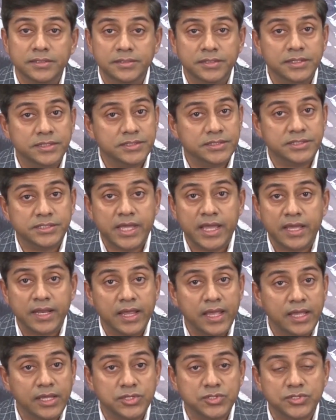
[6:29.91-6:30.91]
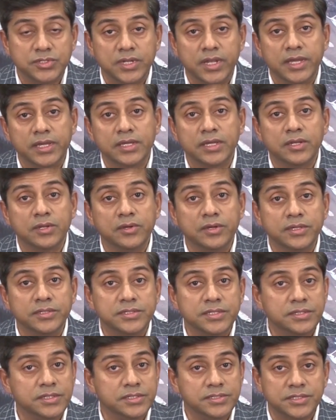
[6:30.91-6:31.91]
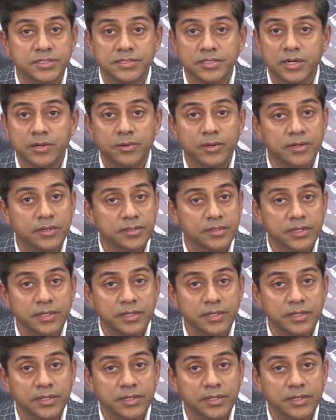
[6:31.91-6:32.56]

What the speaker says: this day and age, like, this is our,